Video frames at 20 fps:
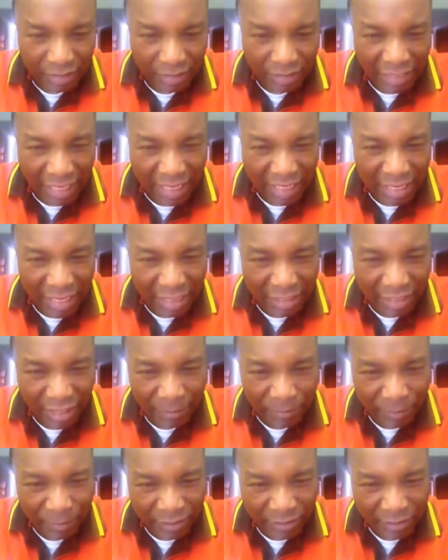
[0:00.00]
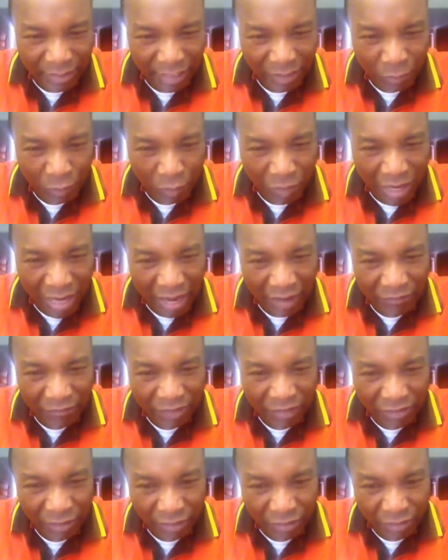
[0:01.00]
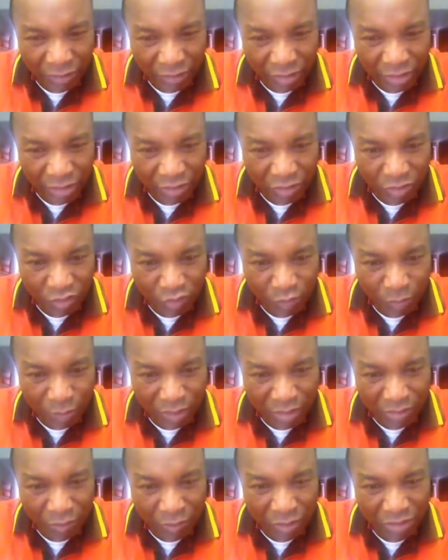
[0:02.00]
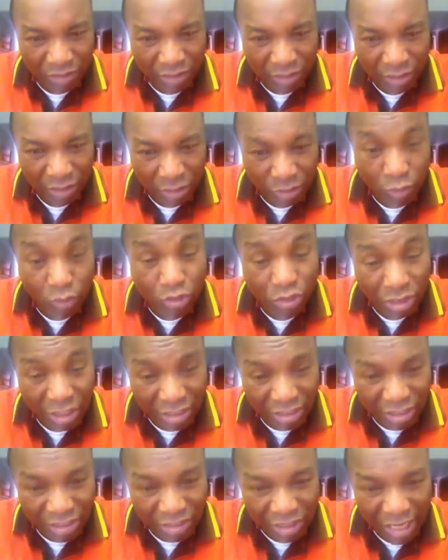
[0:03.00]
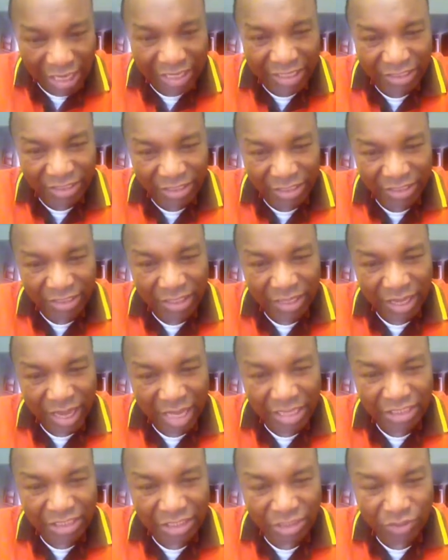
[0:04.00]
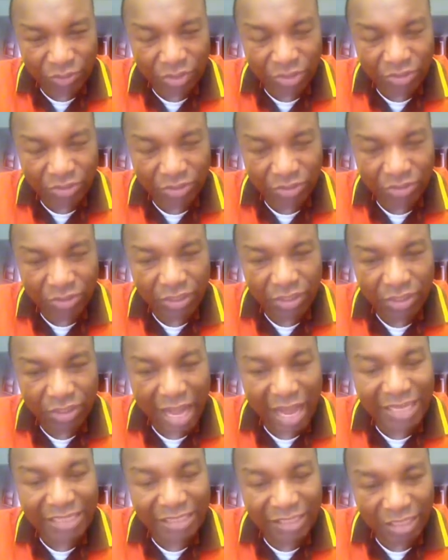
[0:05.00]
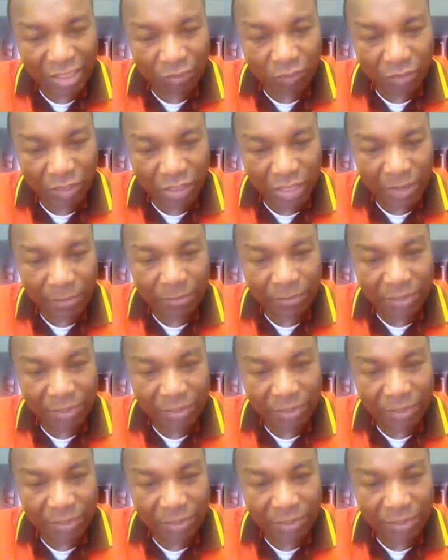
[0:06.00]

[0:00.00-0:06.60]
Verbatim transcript: Tiger Dearpress said, we have His authority to speak to the challenges and situations and deal with them.